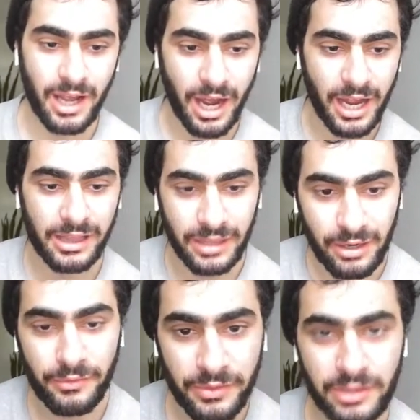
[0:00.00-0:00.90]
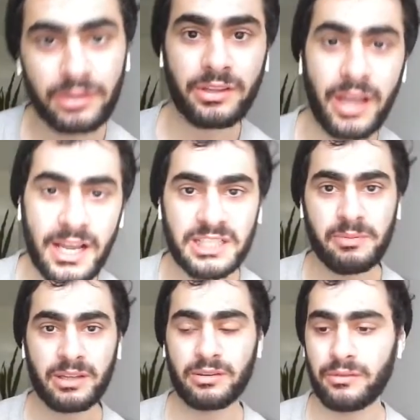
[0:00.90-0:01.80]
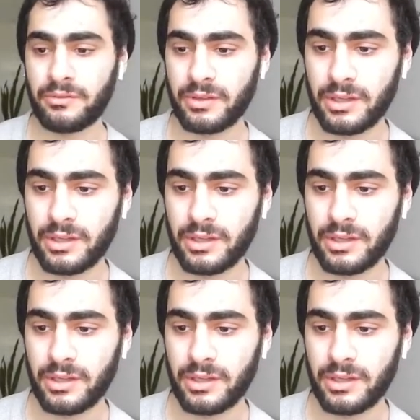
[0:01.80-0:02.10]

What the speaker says: I love the aspect of